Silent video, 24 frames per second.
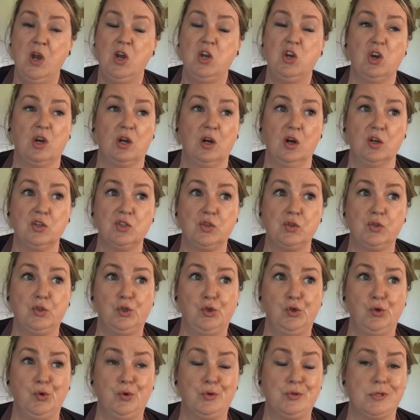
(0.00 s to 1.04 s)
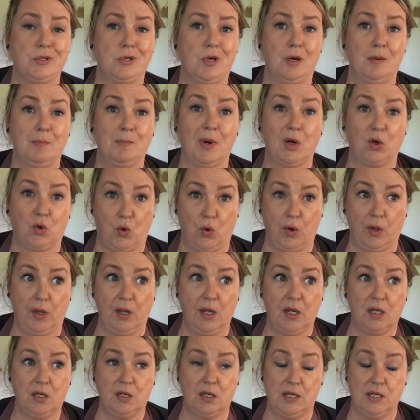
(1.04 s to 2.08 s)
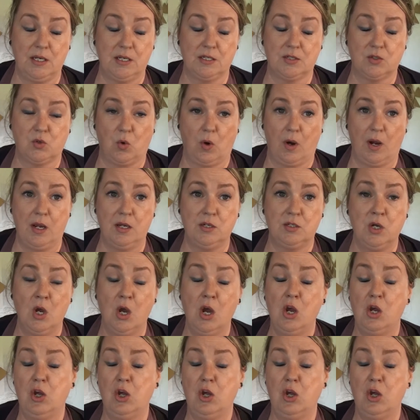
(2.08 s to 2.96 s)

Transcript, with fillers: You can also use acrylic is great.